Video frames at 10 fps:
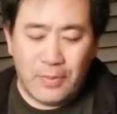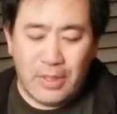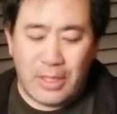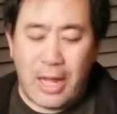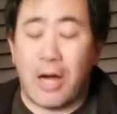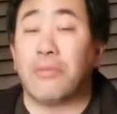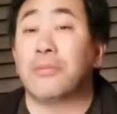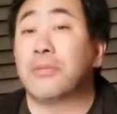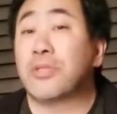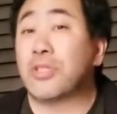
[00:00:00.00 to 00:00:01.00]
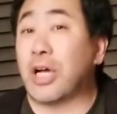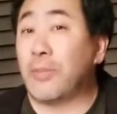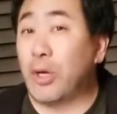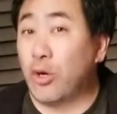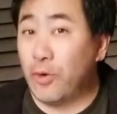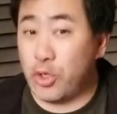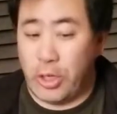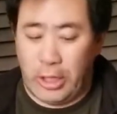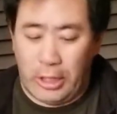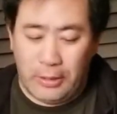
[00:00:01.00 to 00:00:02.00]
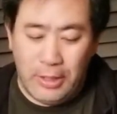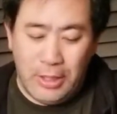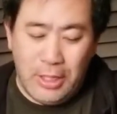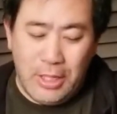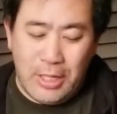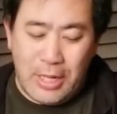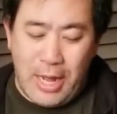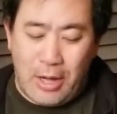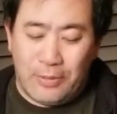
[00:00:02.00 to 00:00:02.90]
Now, let's talk about overtraining. Now,